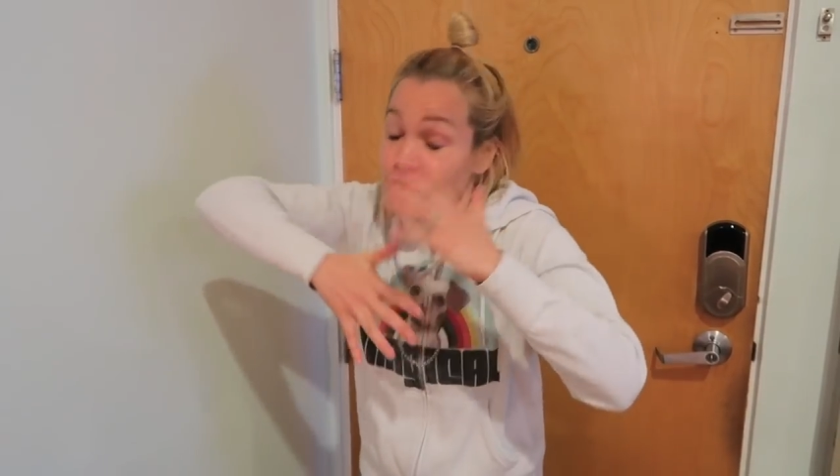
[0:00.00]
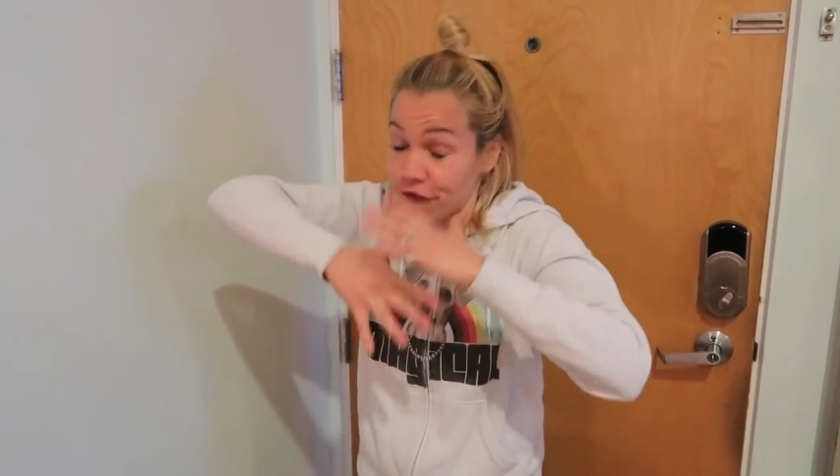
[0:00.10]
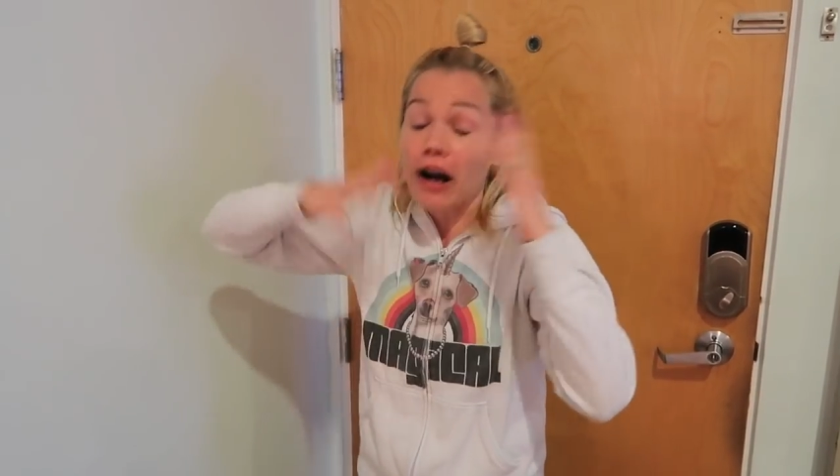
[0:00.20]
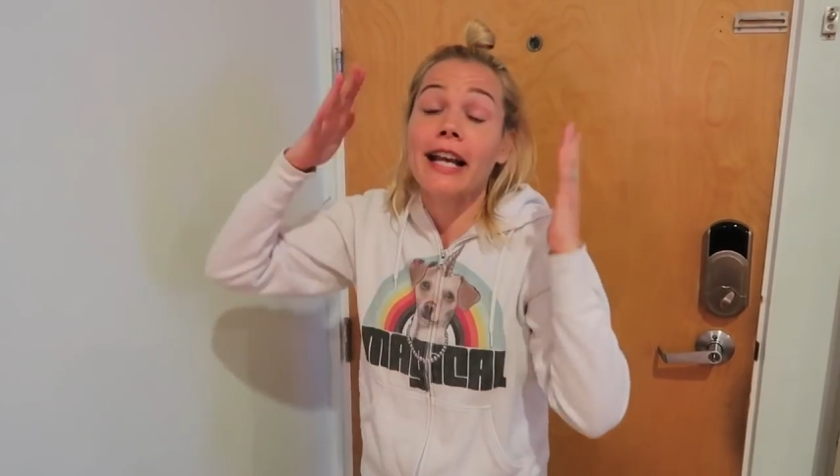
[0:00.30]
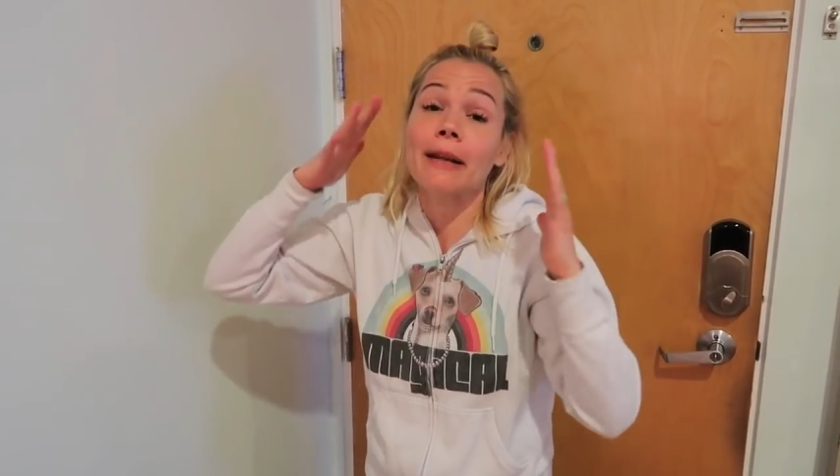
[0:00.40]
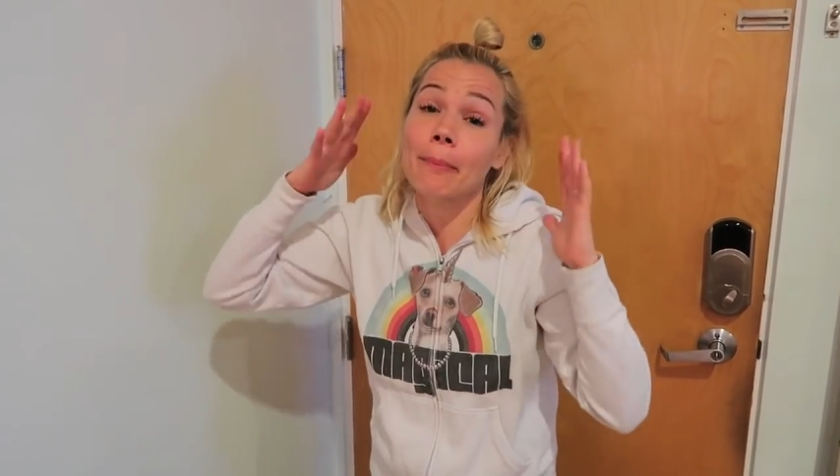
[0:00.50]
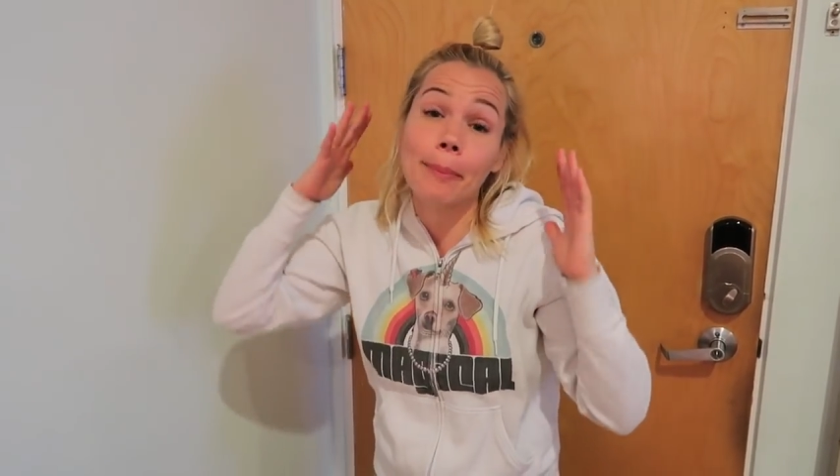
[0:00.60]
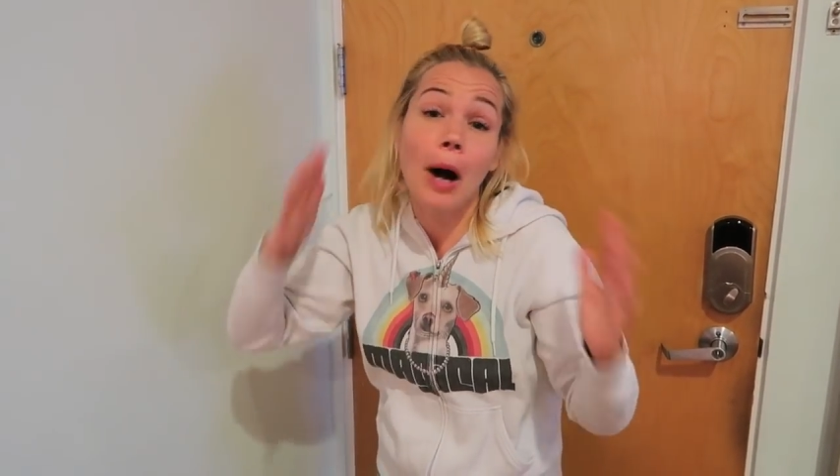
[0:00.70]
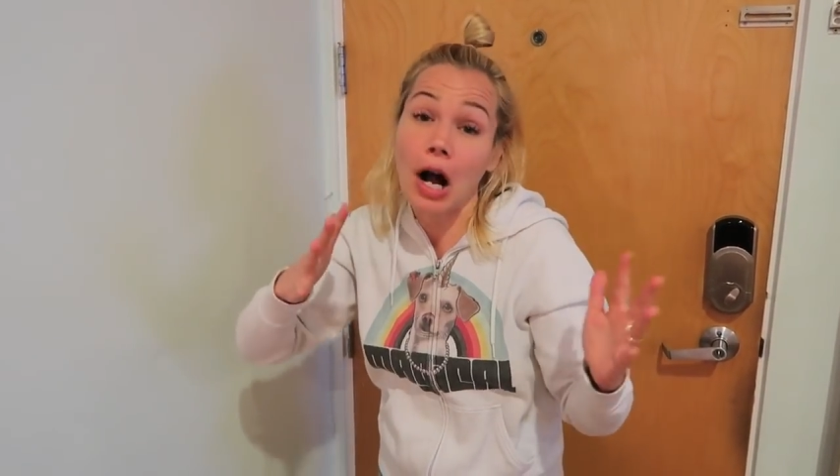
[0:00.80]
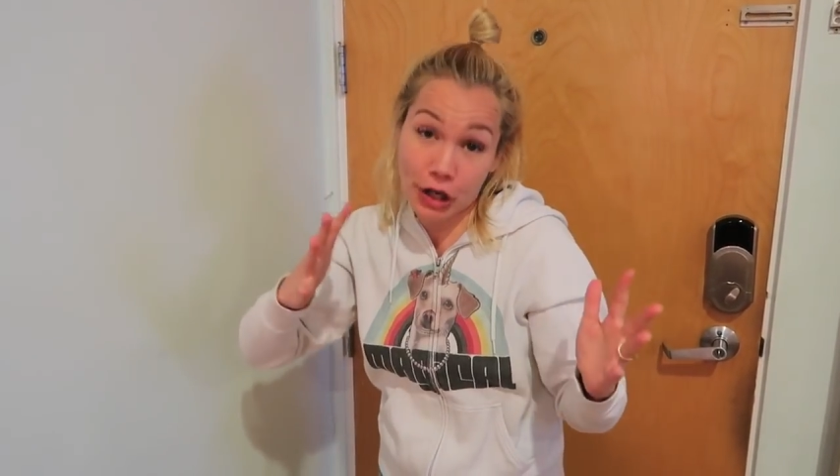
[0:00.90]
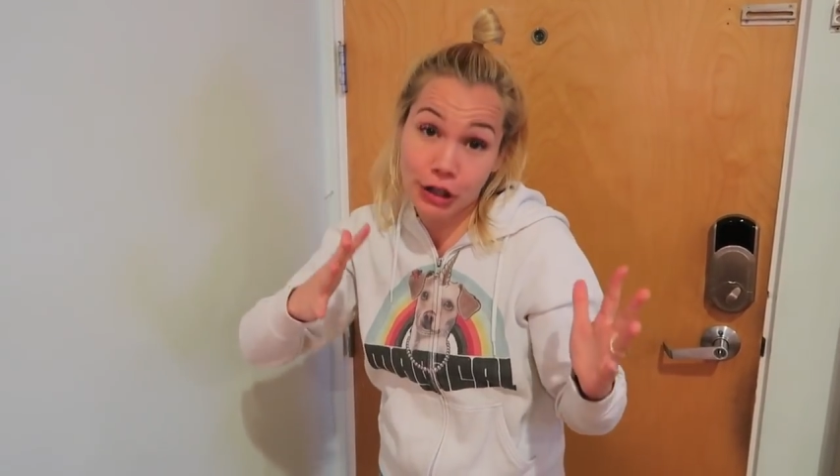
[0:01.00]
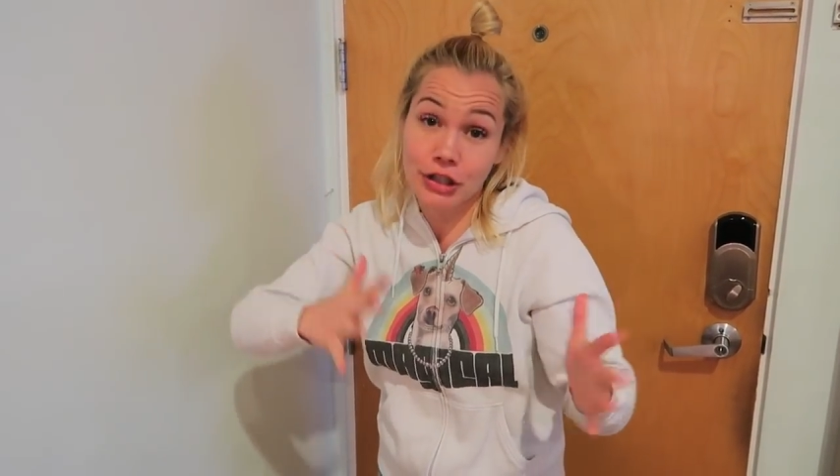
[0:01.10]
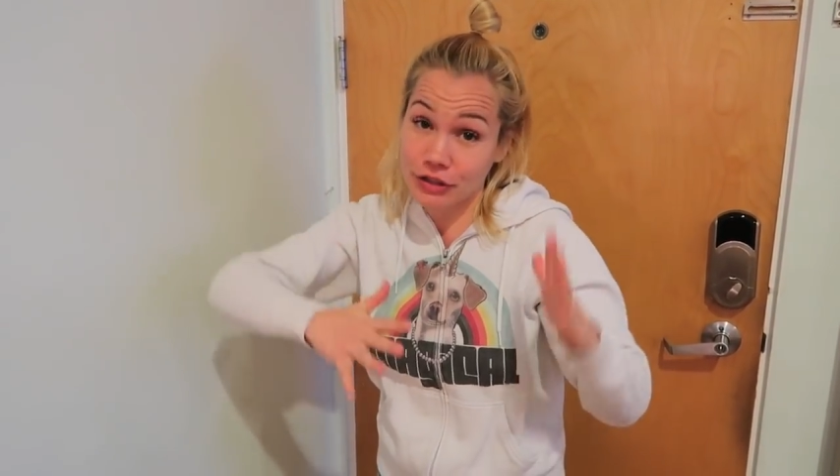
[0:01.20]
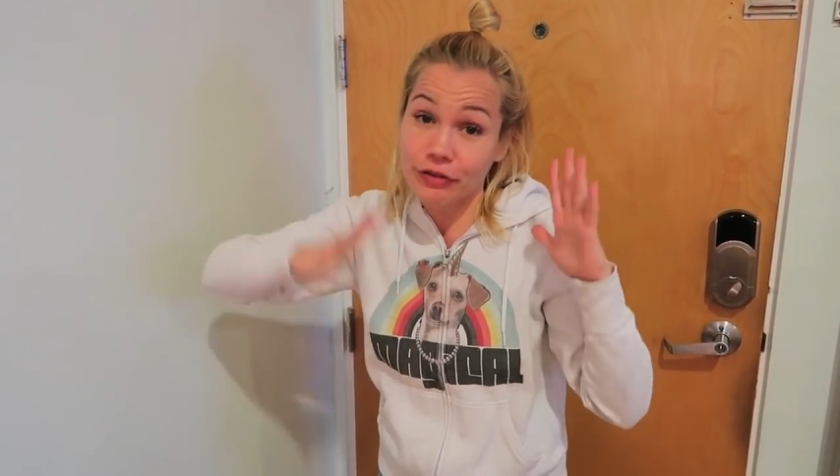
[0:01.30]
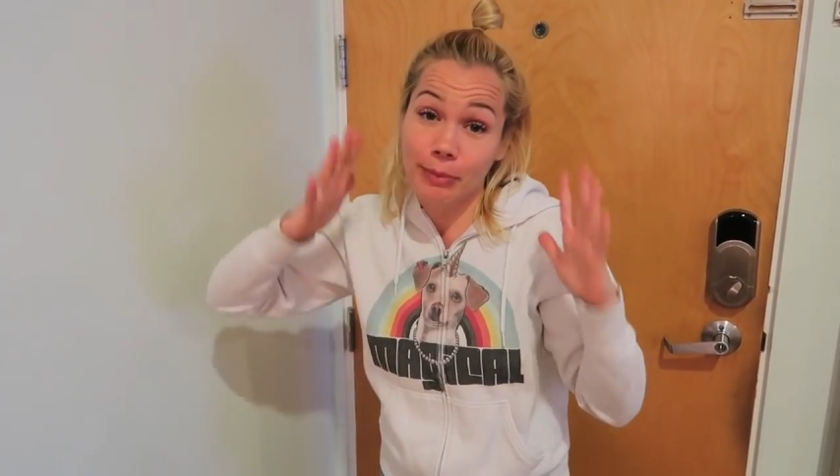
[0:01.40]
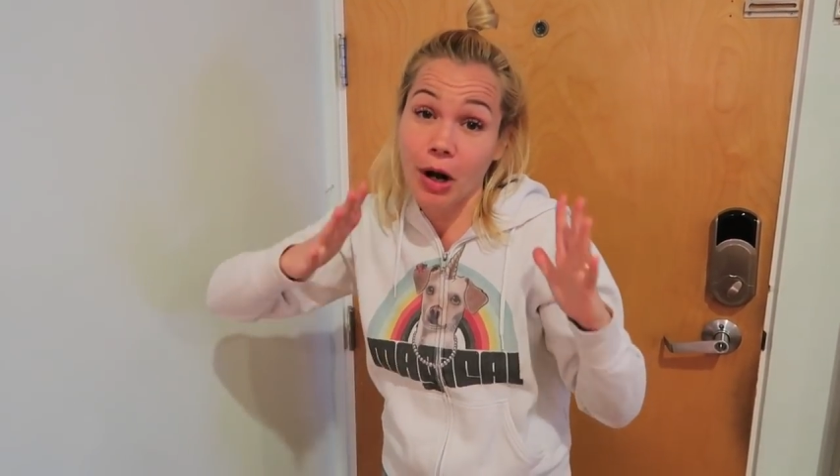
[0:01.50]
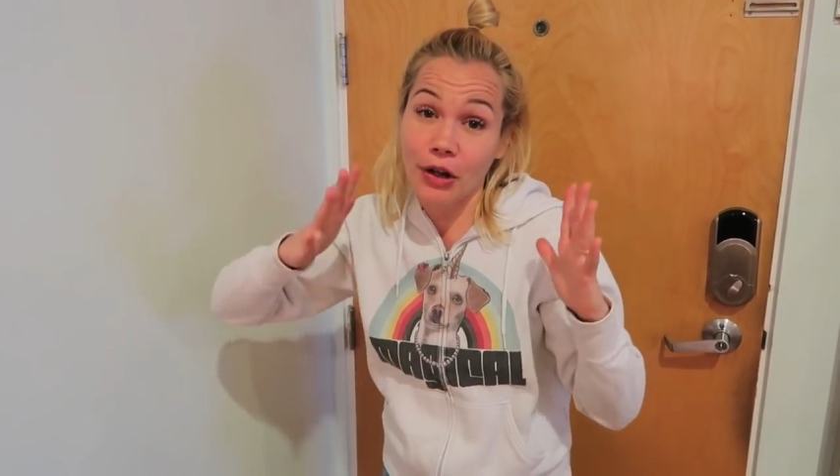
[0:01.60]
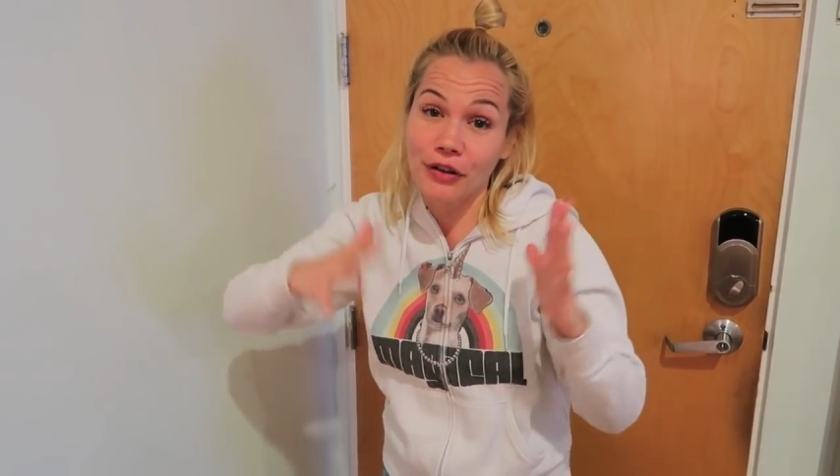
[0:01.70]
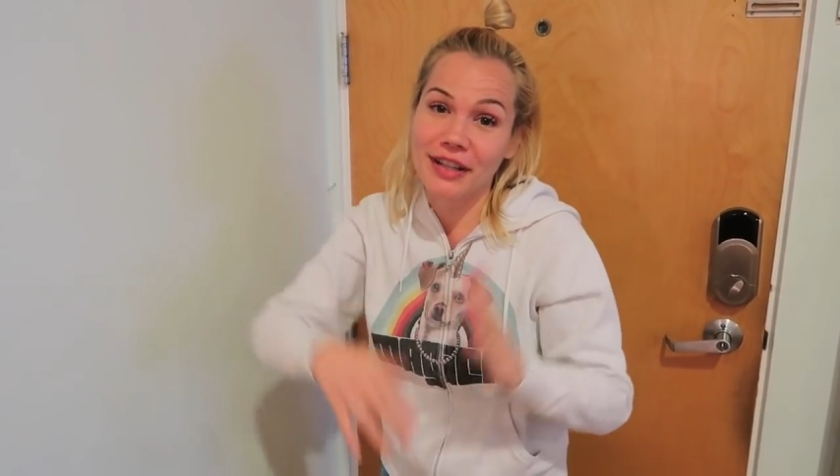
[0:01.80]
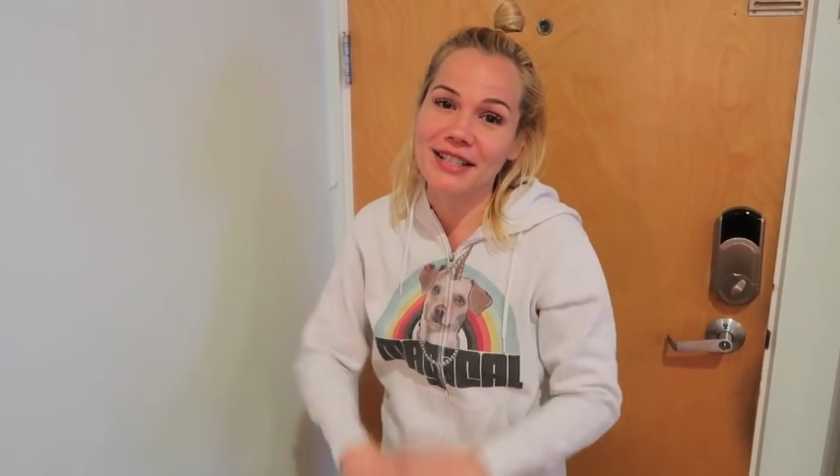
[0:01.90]
bonkers from
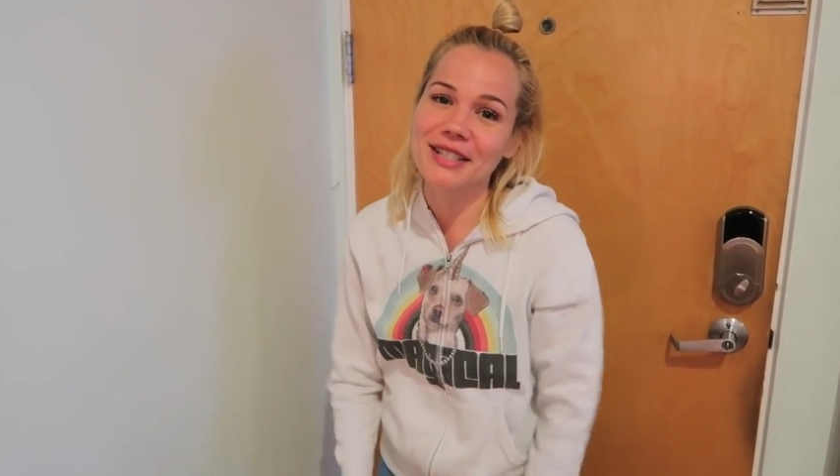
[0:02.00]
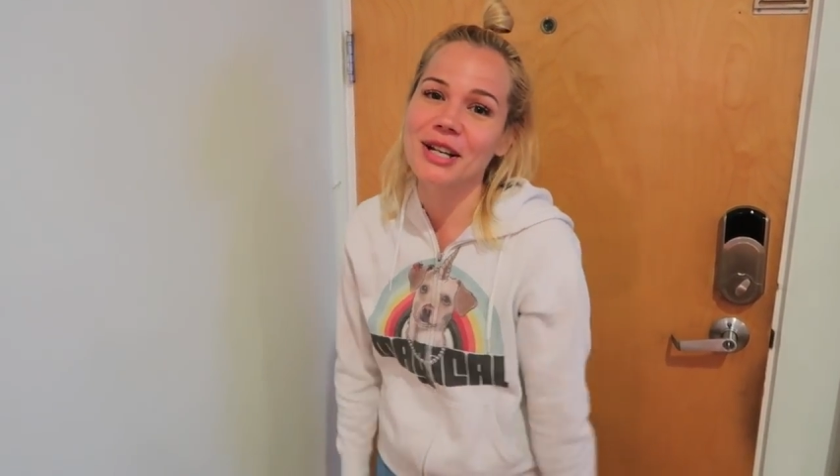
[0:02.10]
all of this.